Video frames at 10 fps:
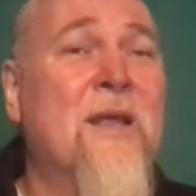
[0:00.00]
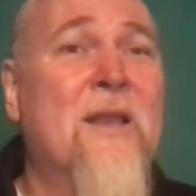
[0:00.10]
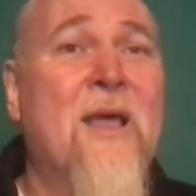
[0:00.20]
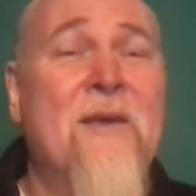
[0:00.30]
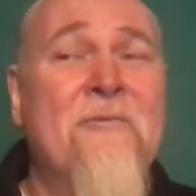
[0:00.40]

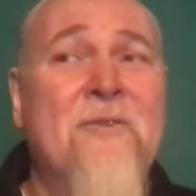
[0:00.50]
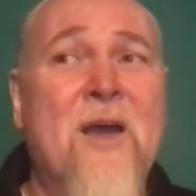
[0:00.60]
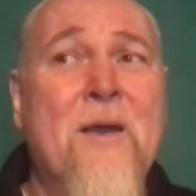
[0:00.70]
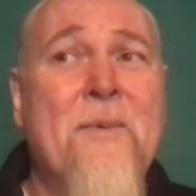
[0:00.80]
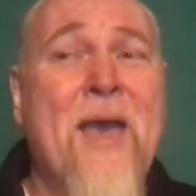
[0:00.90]

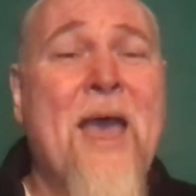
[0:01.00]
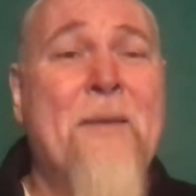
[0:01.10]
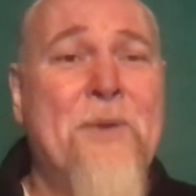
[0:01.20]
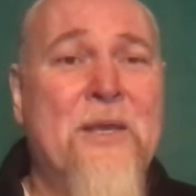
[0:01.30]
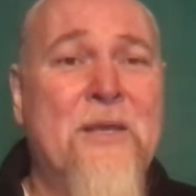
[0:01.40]
lifetime
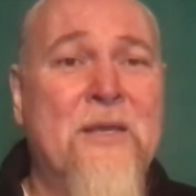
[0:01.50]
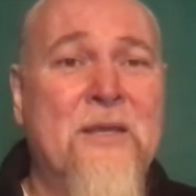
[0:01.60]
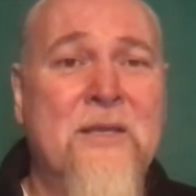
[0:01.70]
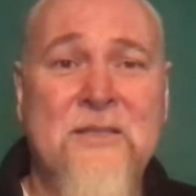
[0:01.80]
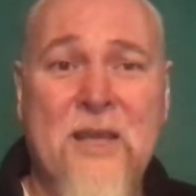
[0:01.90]
habit
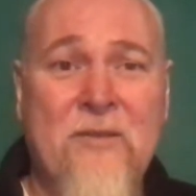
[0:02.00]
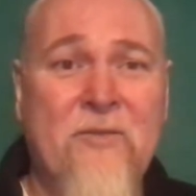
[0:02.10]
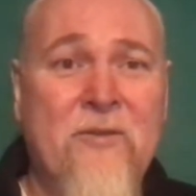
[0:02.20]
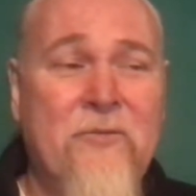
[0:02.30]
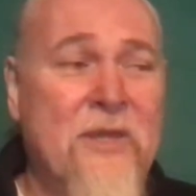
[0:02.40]
is that of
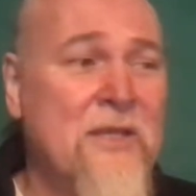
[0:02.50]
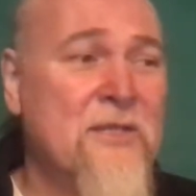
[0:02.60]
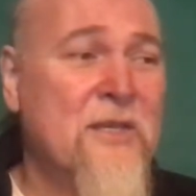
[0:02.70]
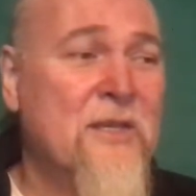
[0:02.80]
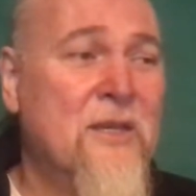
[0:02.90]

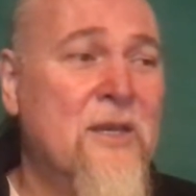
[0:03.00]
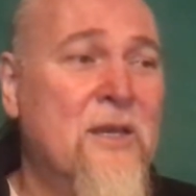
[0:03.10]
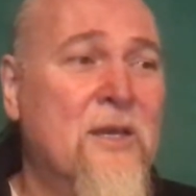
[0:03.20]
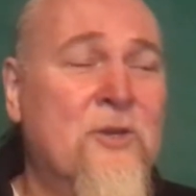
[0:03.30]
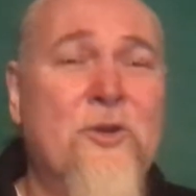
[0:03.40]
overeating
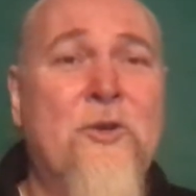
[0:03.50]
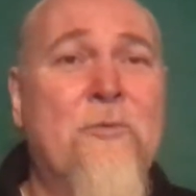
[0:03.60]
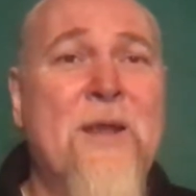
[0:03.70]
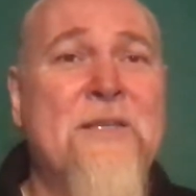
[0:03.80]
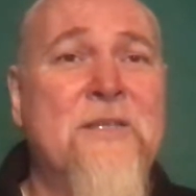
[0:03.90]
could
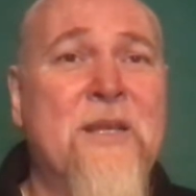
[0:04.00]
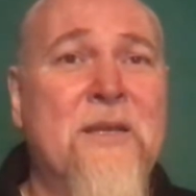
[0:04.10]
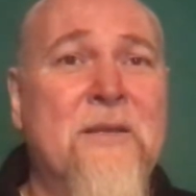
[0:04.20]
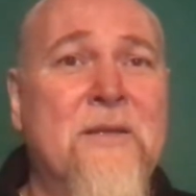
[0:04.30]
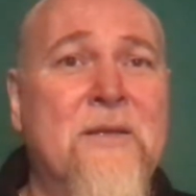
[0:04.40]
arrest it
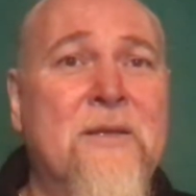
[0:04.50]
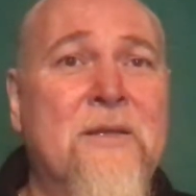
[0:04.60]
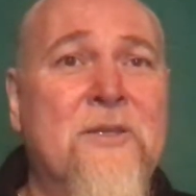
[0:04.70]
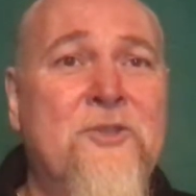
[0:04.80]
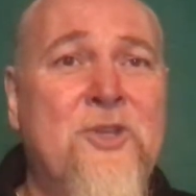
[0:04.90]

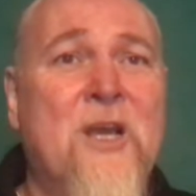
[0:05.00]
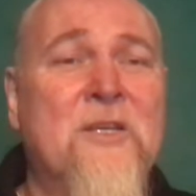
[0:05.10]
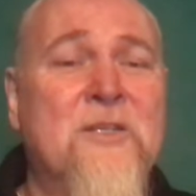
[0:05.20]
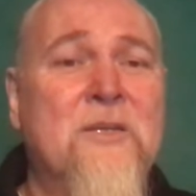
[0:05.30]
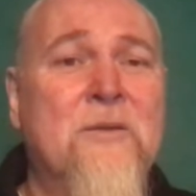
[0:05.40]

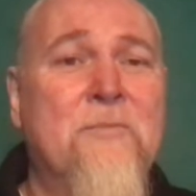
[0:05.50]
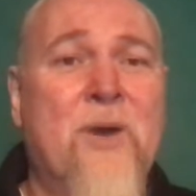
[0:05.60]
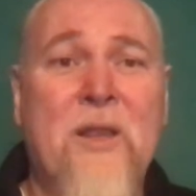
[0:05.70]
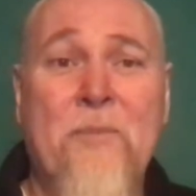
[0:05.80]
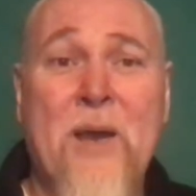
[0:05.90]
just
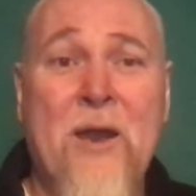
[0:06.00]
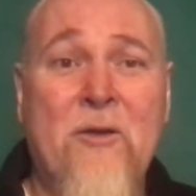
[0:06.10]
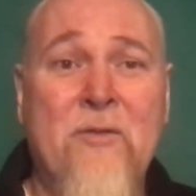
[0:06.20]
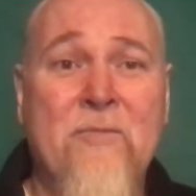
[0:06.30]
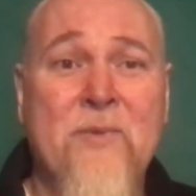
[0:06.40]
by the power
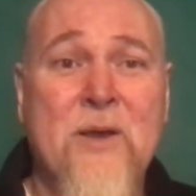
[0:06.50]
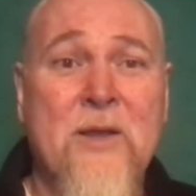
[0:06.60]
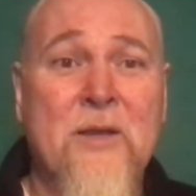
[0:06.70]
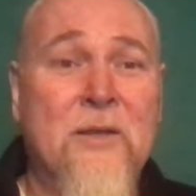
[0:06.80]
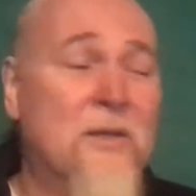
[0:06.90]
of the
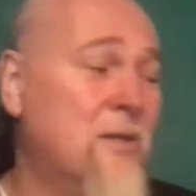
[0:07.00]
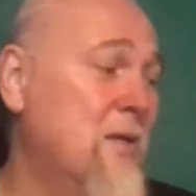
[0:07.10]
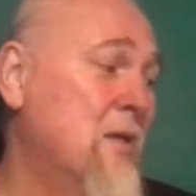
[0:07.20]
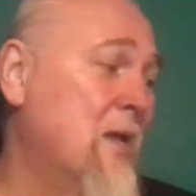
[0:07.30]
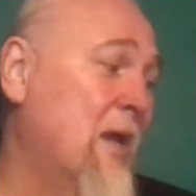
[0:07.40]
mind.
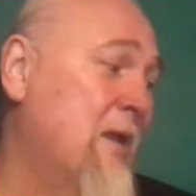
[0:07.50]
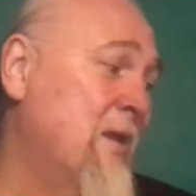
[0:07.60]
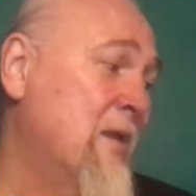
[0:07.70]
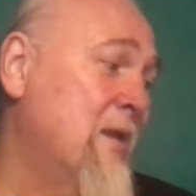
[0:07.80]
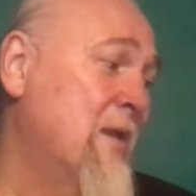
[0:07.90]

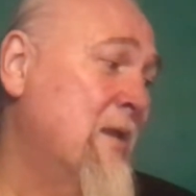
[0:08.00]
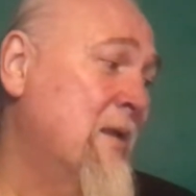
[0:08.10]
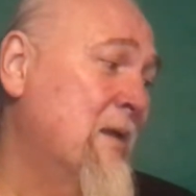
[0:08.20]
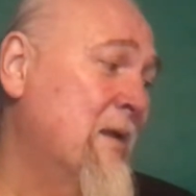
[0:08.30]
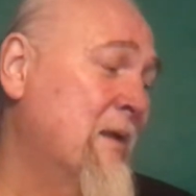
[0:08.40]
And
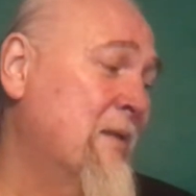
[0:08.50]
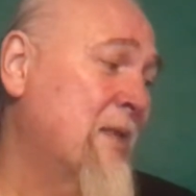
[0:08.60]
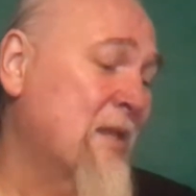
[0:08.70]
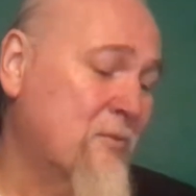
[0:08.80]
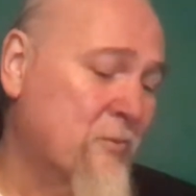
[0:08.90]

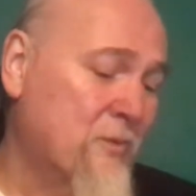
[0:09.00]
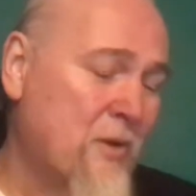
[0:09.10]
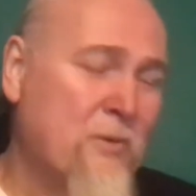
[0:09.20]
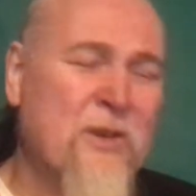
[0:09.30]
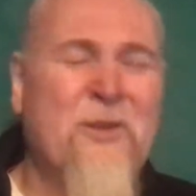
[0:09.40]
that's what I
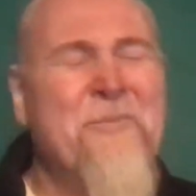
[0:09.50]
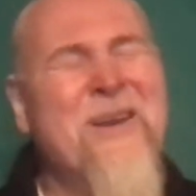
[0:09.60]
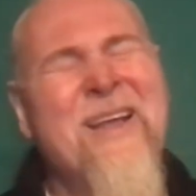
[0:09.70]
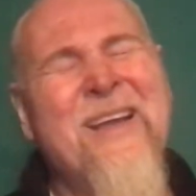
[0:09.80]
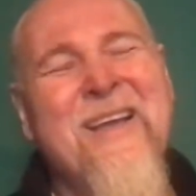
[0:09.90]
want to do.
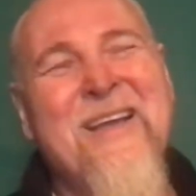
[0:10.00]
But